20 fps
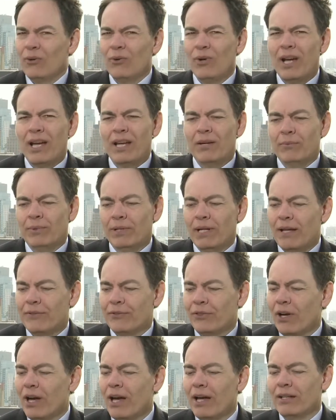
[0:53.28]
Right. What I
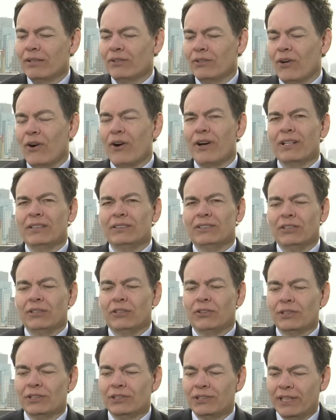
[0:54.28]
thought, according to
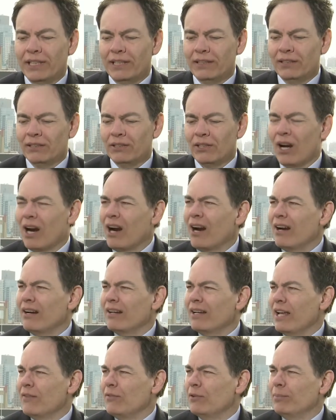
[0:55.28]
Christine
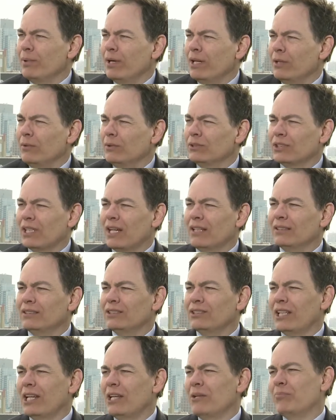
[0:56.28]
Lagarde, everybody was on the
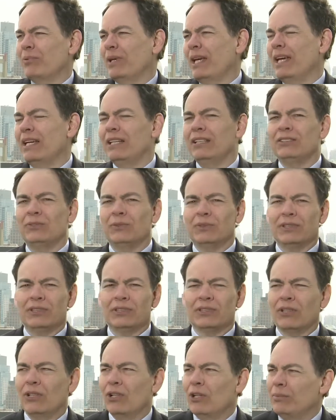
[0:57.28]
same page with
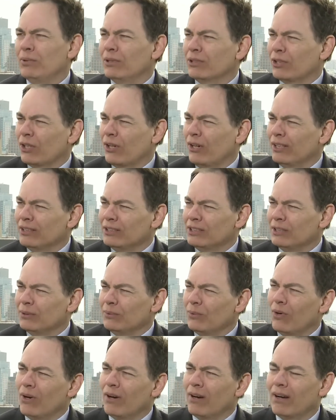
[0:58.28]
this global currency
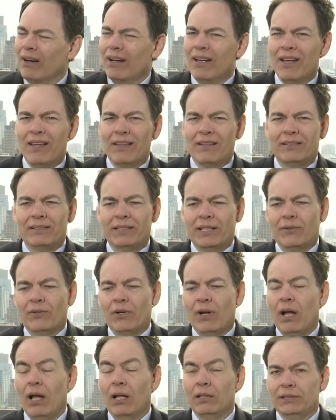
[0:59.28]
war, that they were
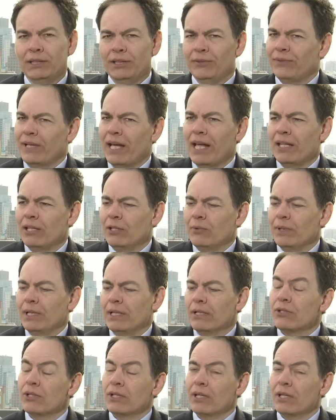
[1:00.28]
all devaluing